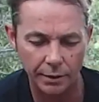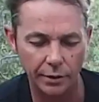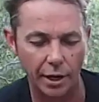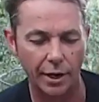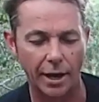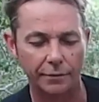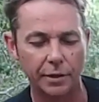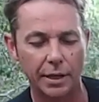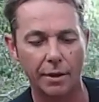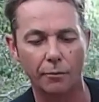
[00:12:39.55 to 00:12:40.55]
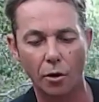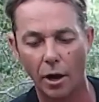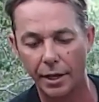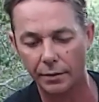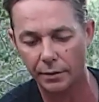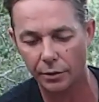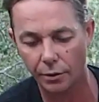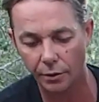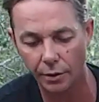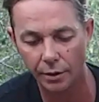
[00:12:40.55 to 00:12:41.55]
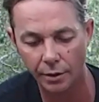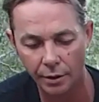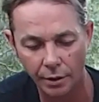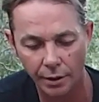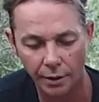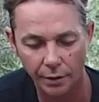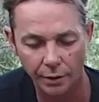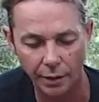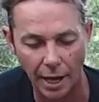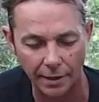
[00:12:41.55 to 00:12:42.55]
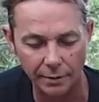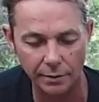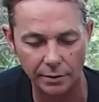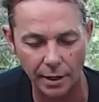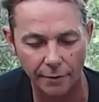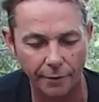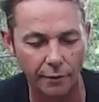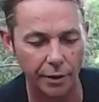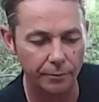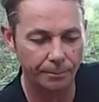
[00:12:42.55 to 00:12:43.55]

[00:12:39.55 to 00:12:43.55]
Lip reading: You don't have to get right into the guts and stuff of it.